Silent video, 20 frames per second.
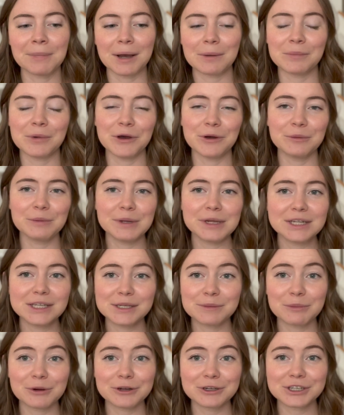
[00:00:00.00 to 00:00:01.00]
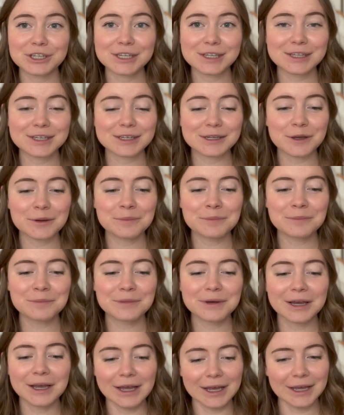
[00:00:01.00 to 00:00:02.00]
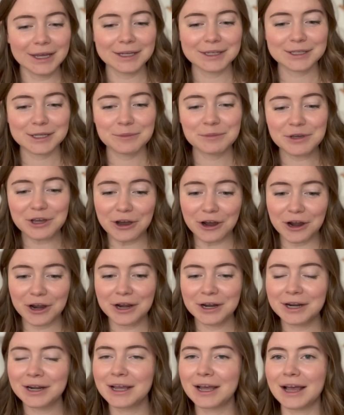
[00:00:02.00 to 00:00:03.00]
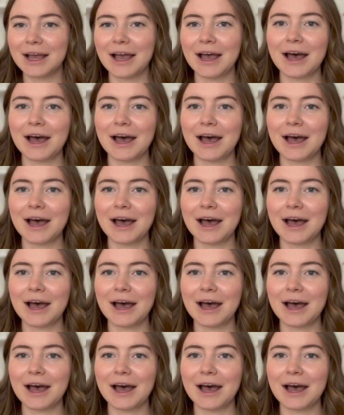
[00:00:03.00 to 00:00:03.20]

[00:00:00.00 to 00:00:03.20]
I'm hoping to purchase some, some yarn.